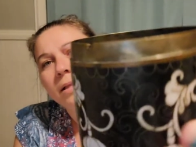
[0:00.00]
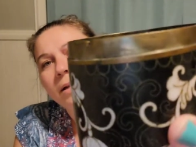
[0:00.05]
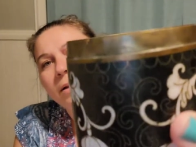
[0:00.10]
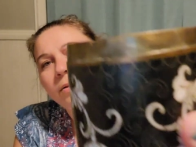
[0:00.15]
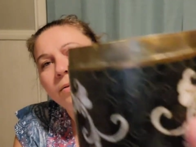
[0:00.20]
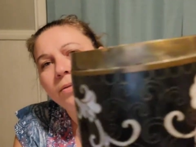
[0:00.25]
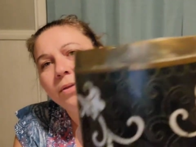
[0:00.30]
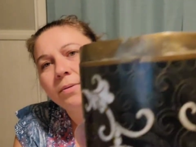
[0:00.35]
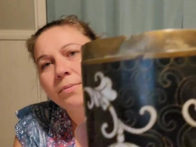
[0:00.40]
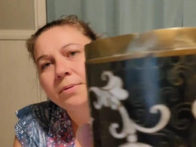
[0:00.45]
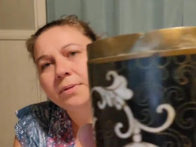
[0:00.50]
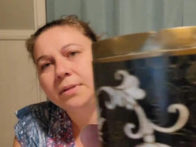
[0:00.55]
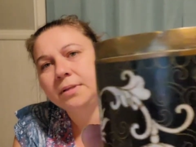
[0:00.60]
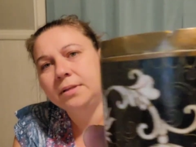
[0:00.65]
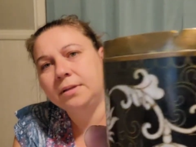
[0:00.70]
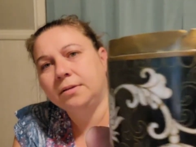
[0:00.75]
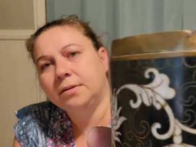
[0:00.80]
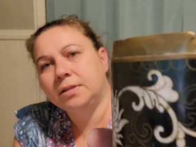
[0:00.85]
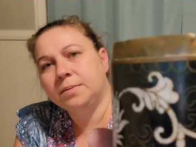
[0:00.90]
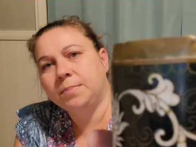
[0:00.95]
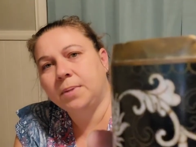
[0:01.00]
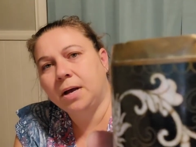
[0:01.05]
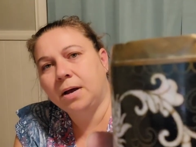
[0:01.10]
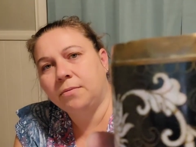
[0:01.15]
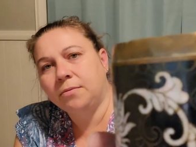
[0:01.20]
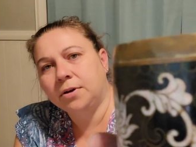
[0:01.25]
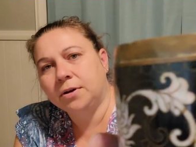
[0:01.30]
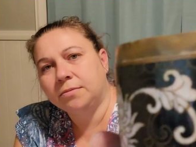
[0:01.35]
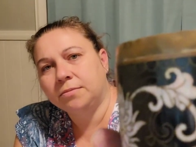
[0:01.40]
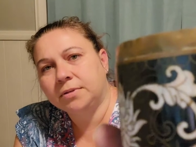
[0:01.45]
I knew there was a little
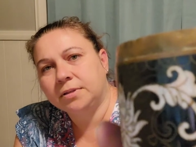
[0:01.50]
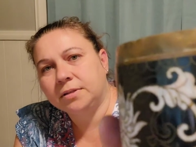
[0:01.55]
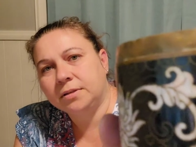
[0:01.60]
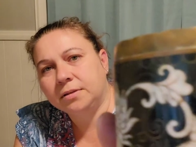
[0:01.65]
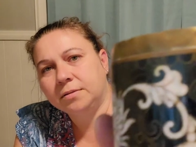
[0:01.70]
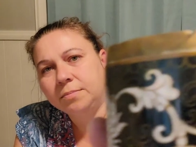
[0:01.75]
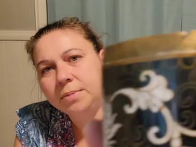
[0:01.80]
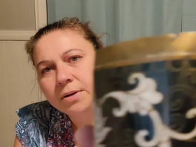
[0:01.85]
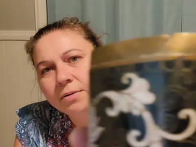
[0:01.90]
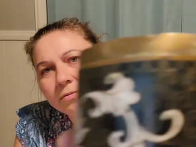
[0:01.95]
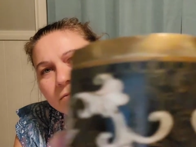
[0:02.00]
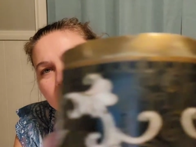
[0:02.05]
spot where it was a little bit